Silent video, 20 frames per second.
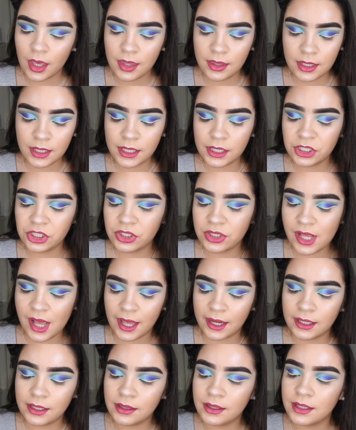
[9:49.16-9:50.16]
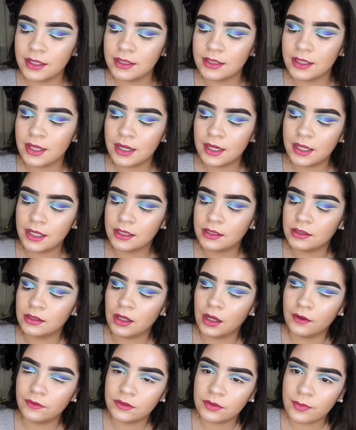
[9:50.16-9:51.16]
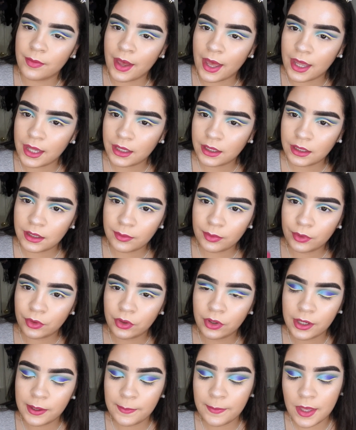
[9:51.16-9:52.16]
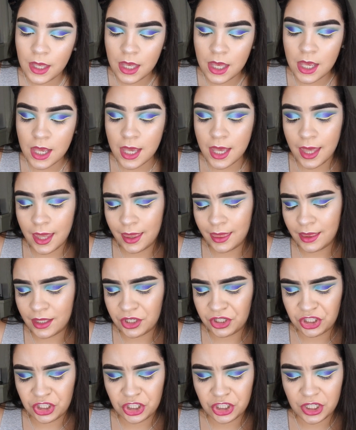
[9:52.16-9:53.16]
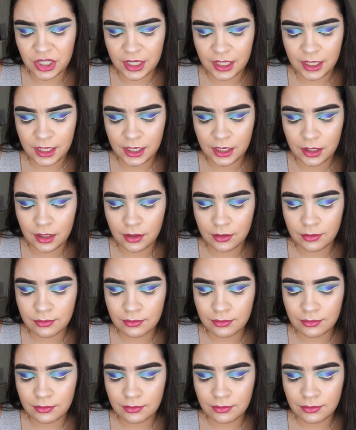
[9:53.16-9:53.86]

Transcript: Then I just added this NYX Soft Matte Lip Cream in the shade